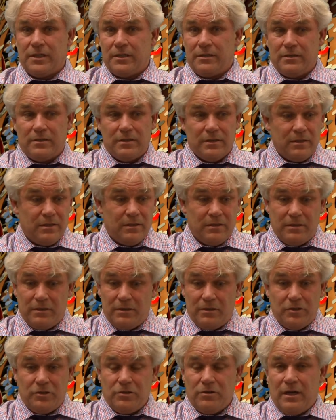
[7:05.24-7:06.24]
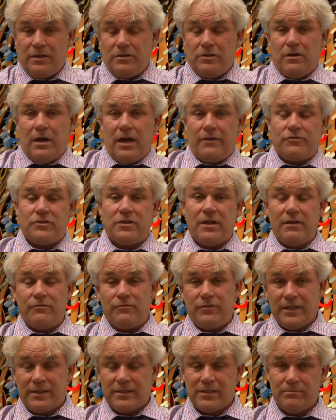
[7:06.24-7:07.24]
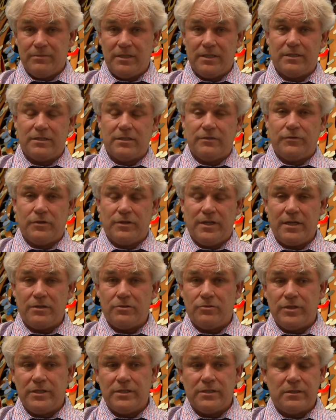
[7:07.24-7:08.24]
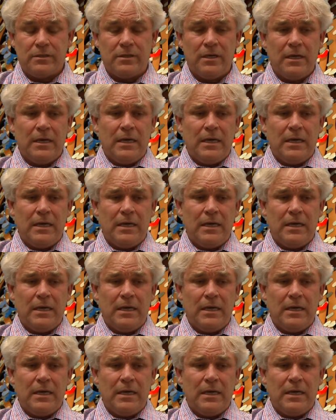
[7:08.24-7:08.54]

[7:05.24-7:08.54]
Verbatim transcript: and uh, you know you, you have to have flexibility for that reason.